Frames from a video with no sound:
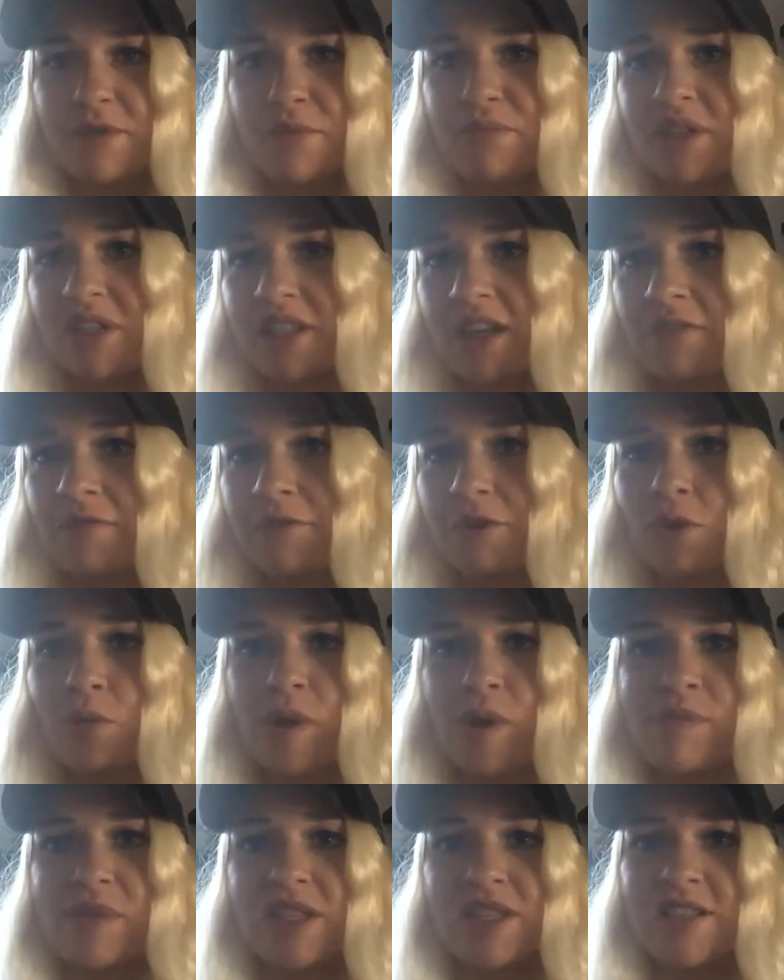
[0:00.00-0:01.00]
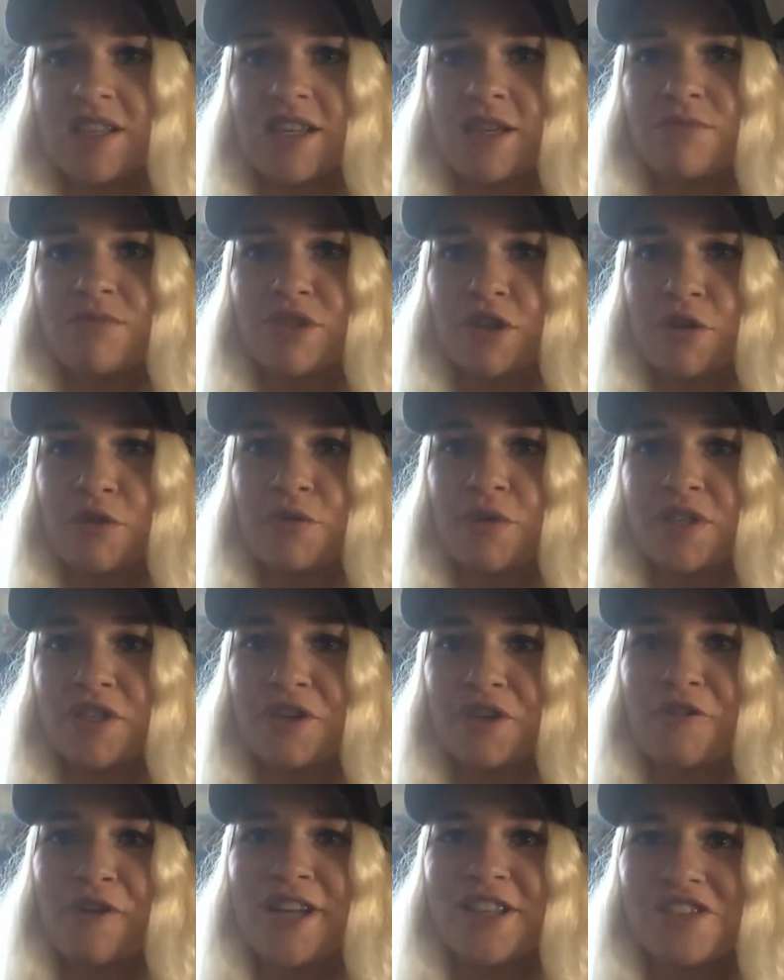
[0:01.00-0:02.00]
can be said for the women's team. So it's
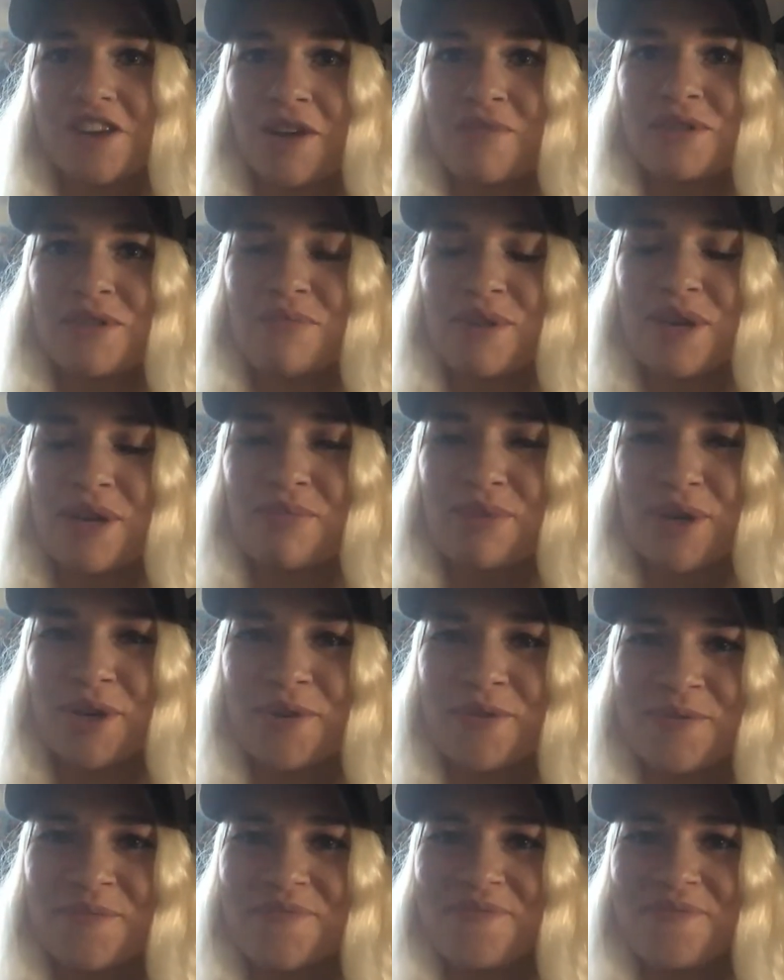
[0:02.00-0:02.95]
a great time to be a Blue.